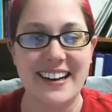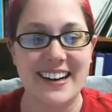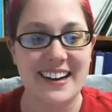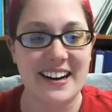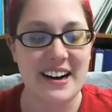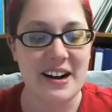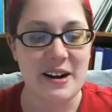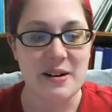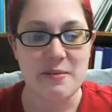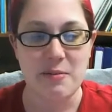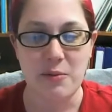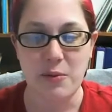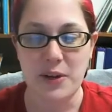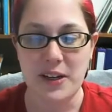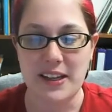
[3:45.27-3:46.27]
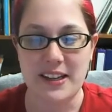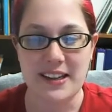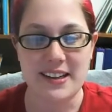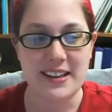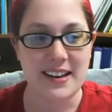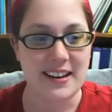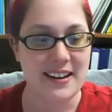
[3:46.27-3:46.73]
Um,
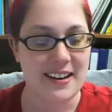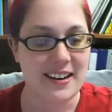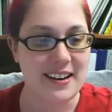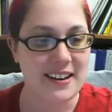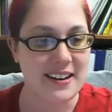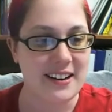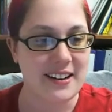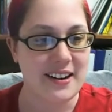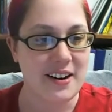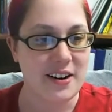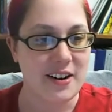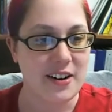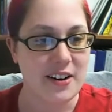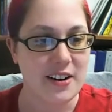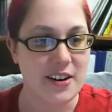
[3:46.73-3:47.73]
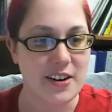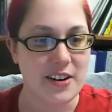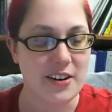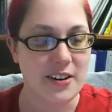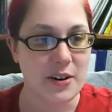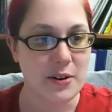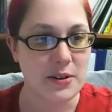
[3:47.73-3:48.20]
we uh,
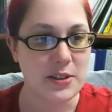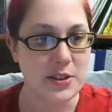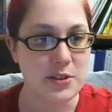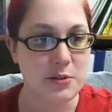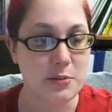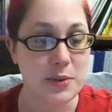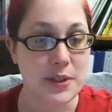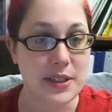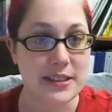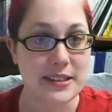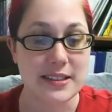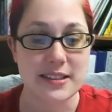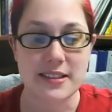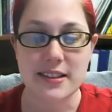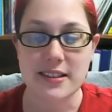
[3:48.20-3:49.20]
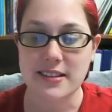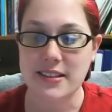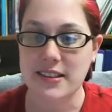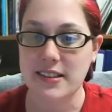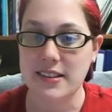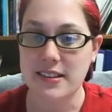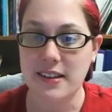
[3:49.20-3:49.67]
are going to be
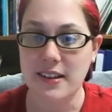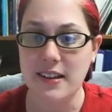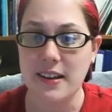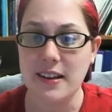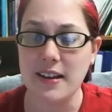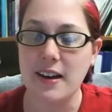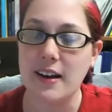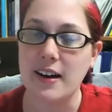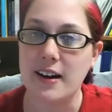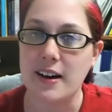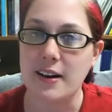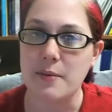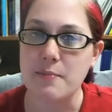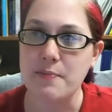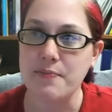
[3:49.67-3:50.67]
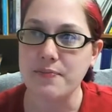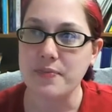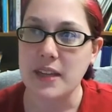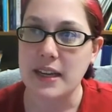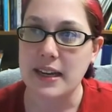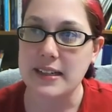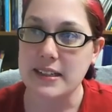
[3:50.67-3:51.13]
discussing um,
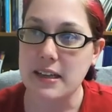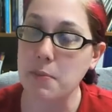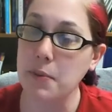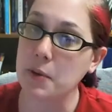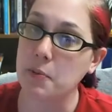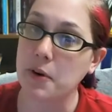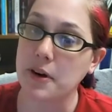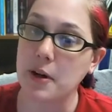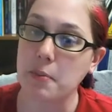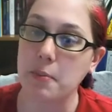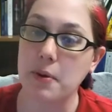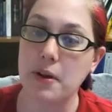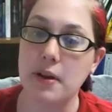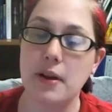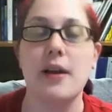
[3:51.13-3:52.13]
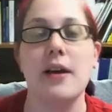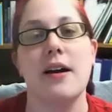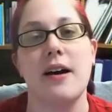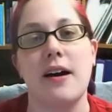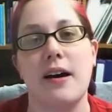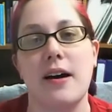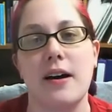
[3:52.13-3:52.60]
a topic brought up
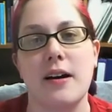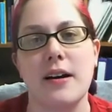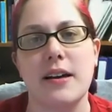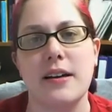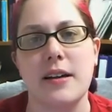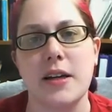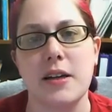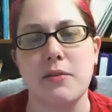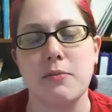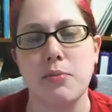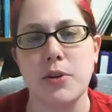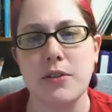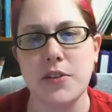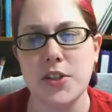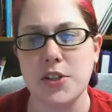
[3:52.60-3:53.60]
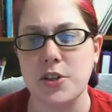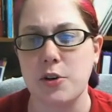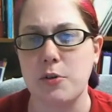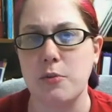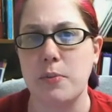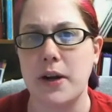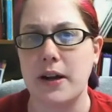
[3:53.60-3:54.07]
uh, in a previous
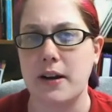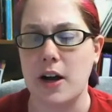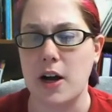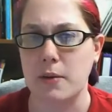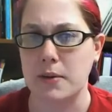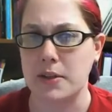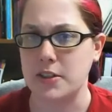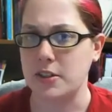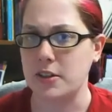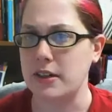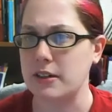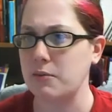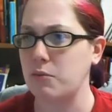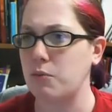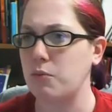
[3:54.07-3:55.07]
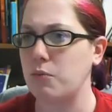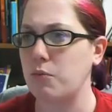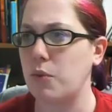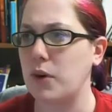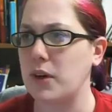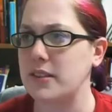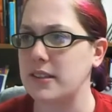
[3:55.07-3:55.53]
show by a commenter, and it
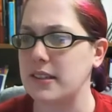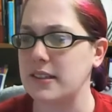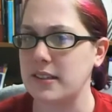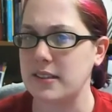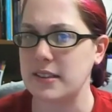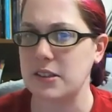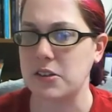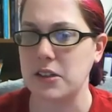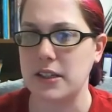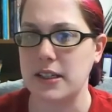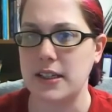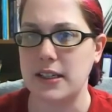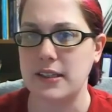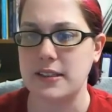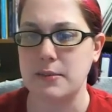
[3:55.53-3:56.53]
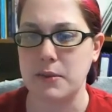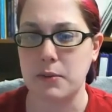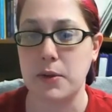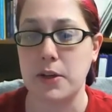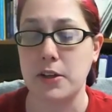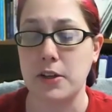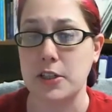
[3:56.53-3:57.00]
wasn't necessarily something
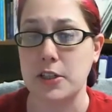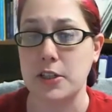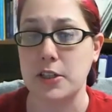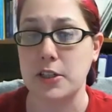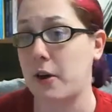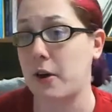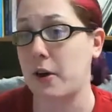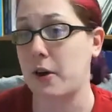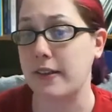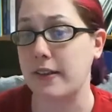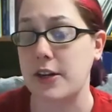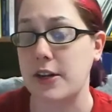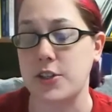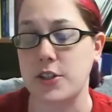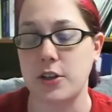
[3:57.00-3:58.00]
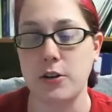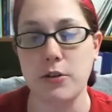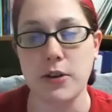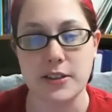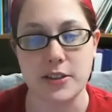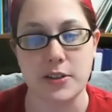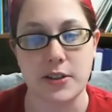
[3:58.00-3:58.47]
we could expand upon in that show,
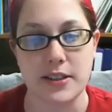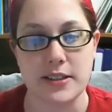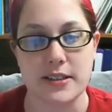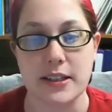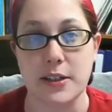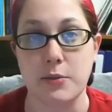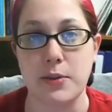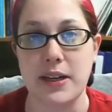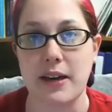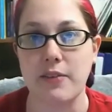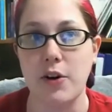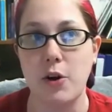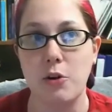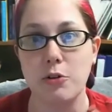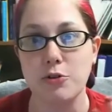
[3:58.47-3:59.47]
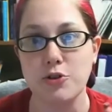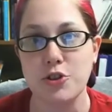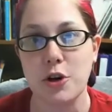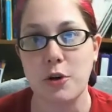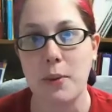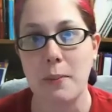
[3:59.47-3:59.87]
and so I decided we'd have a whole show